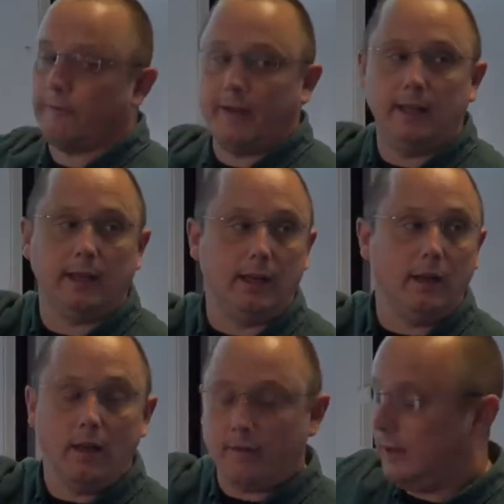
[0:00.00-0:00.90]
feeding,
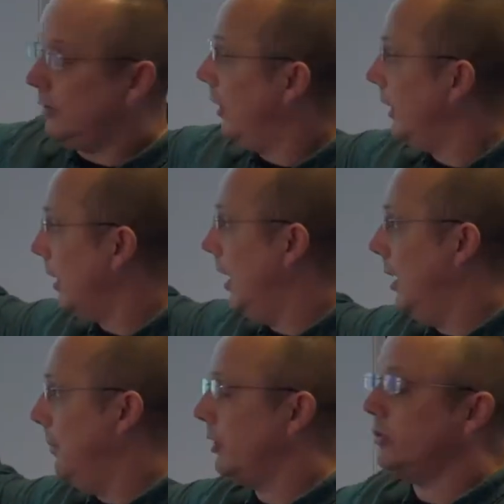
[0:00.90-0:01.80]
things like
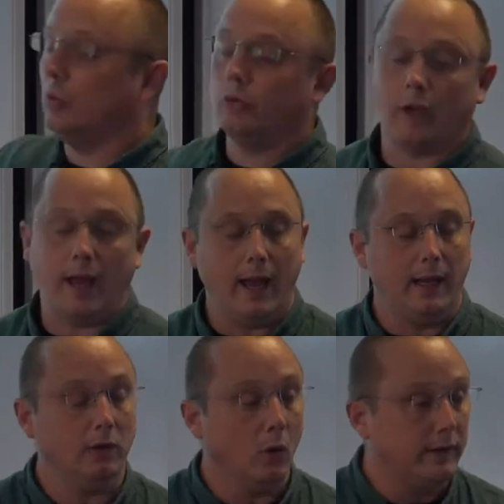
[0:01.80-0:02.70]
mussels
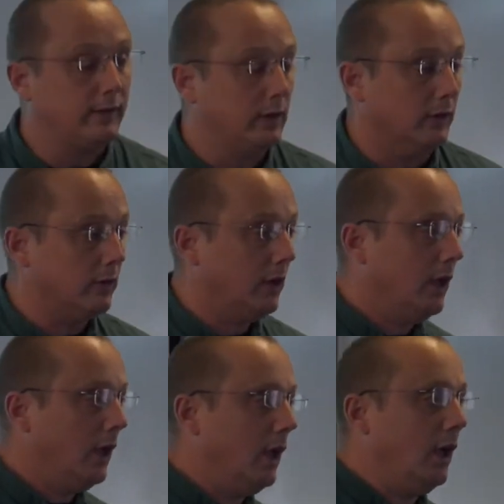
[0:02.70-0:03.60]
and oysters.
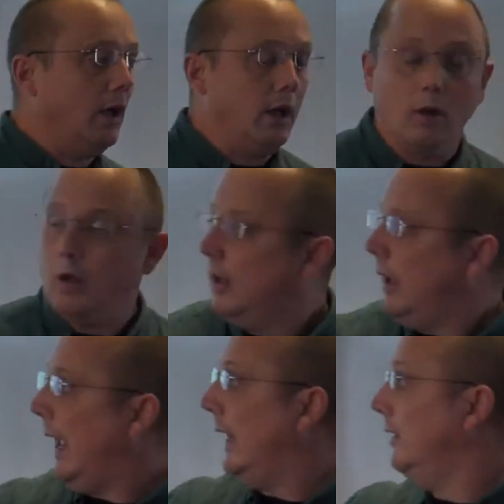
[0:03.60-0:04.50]

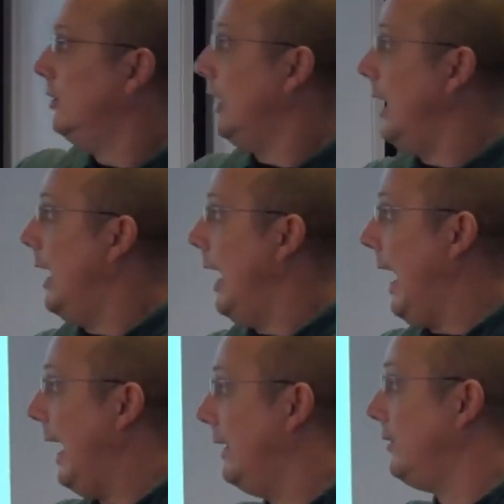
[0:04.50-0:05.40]
And
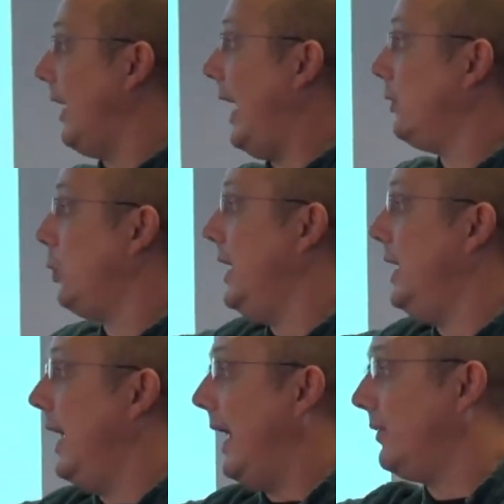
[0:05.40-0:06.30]
as
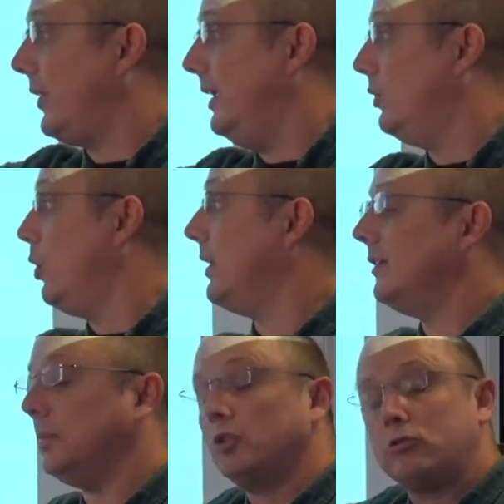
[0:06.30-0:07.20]
these
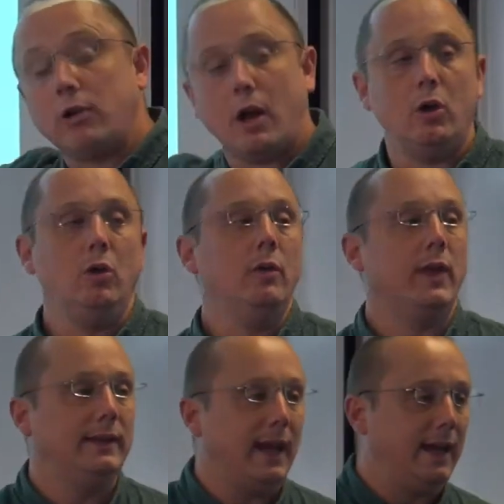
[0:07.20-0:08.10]
organisms grow,
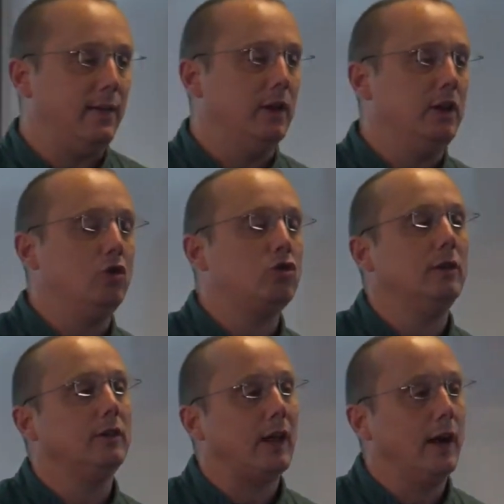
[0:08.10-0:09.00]
they take in the
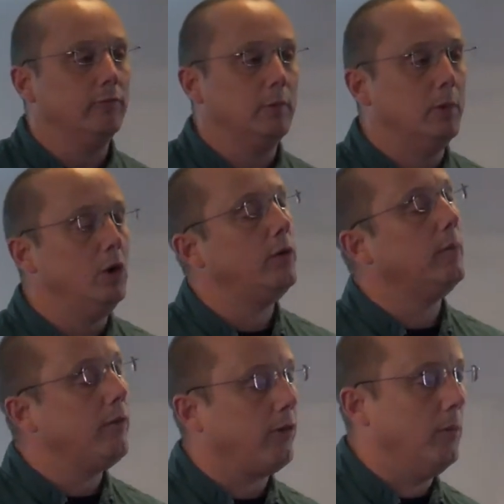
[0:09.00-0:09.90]
nutrients and remove
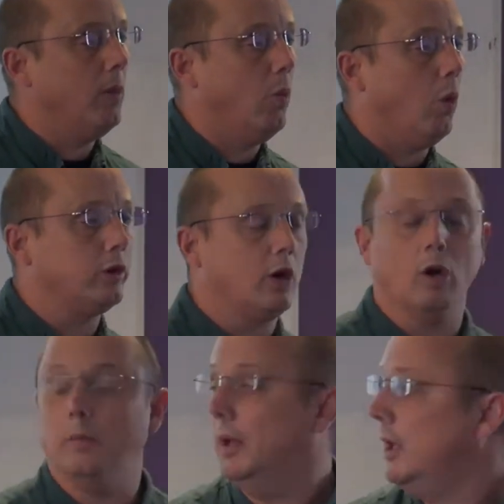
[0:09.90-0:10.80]
them from the water
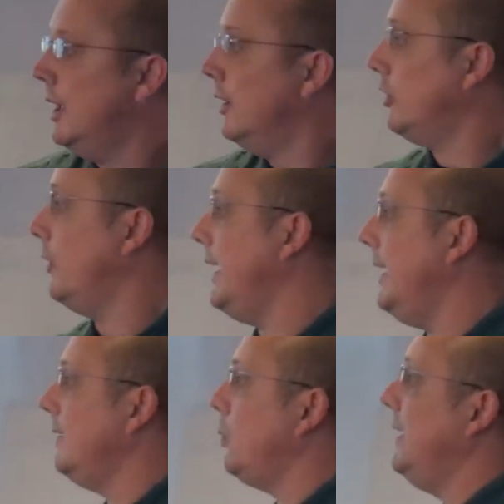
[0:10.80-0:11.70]
column. So
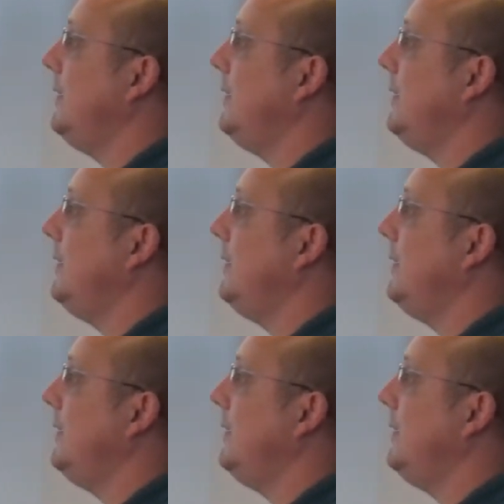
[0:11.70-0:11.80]
these we